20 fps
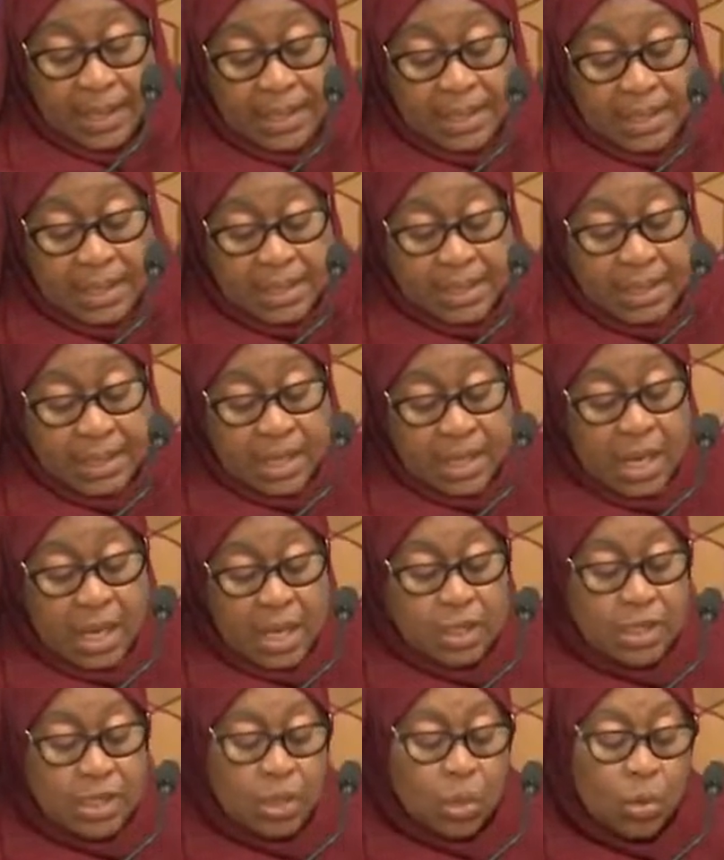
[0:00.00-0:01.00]
Tanzania
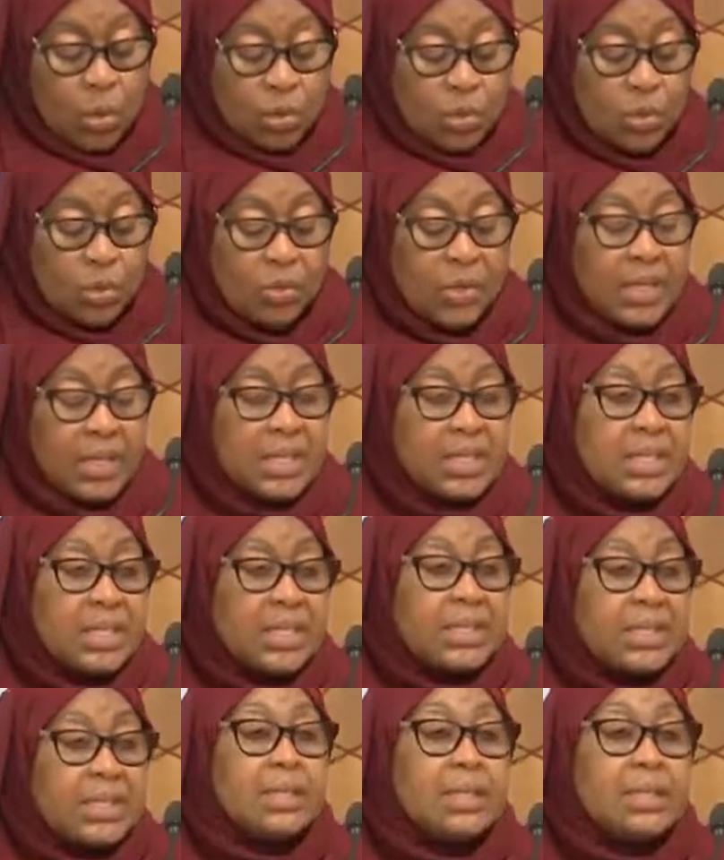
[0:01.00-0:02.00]
has also
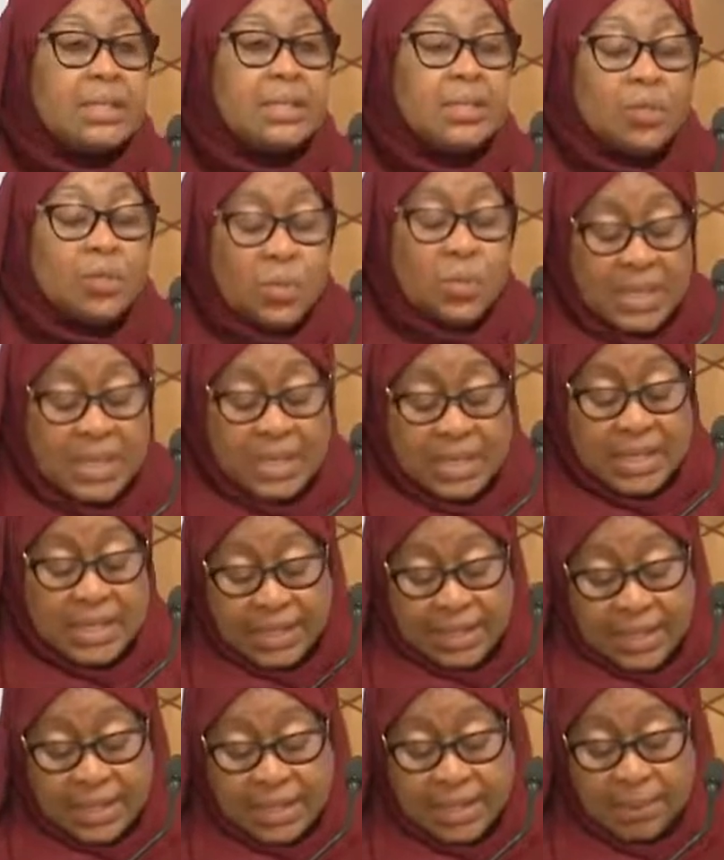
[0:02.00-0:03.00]
registered
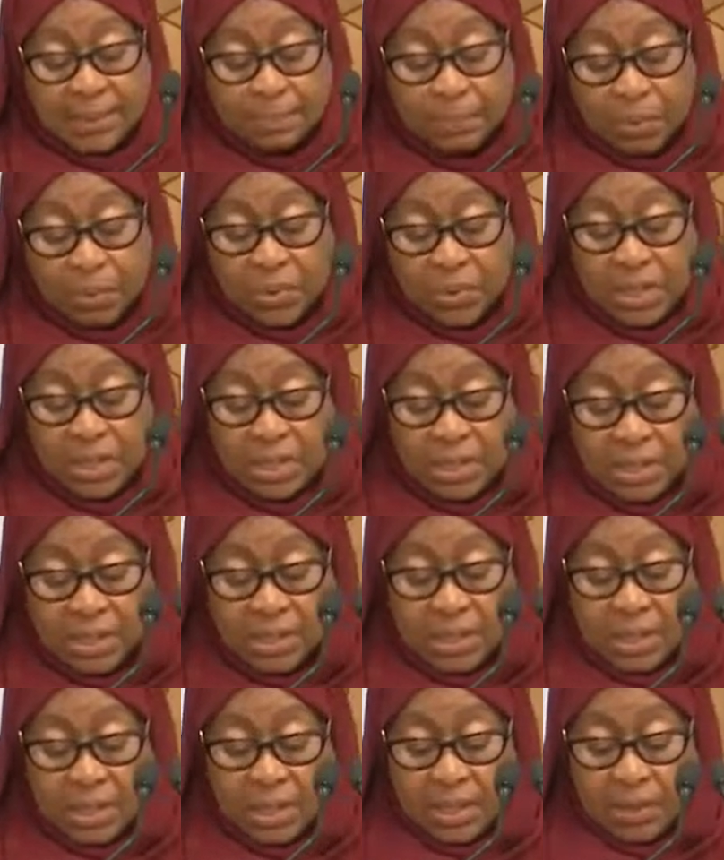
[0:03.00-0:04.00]
26
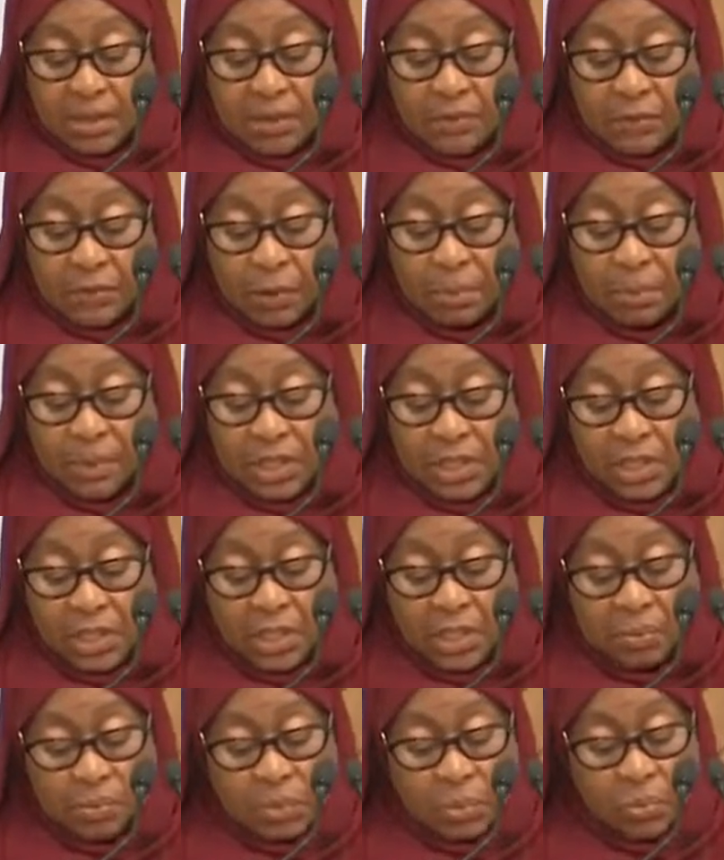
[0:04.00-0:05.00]
projects from
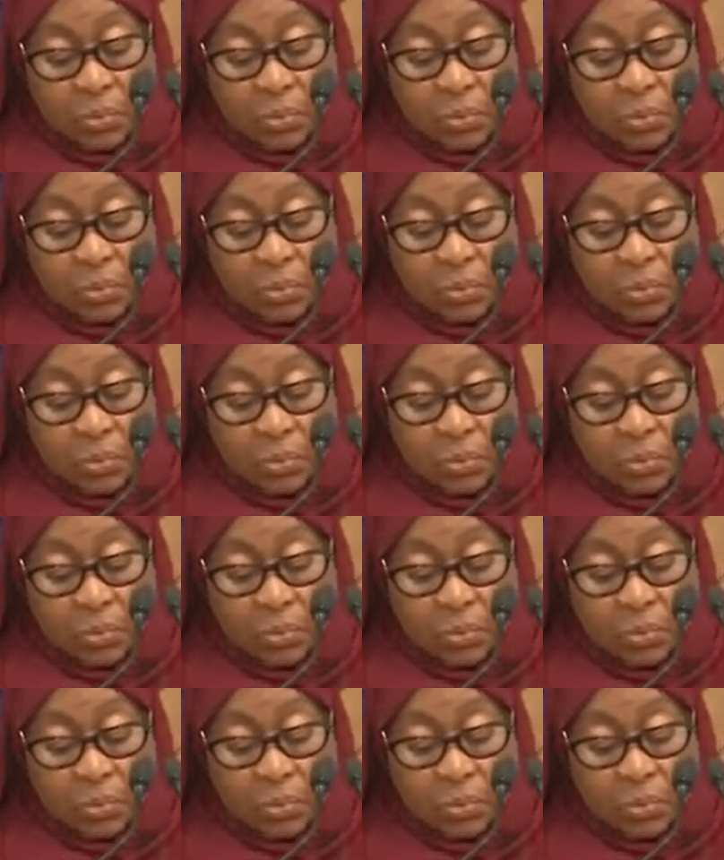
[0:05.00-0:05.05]
Egypt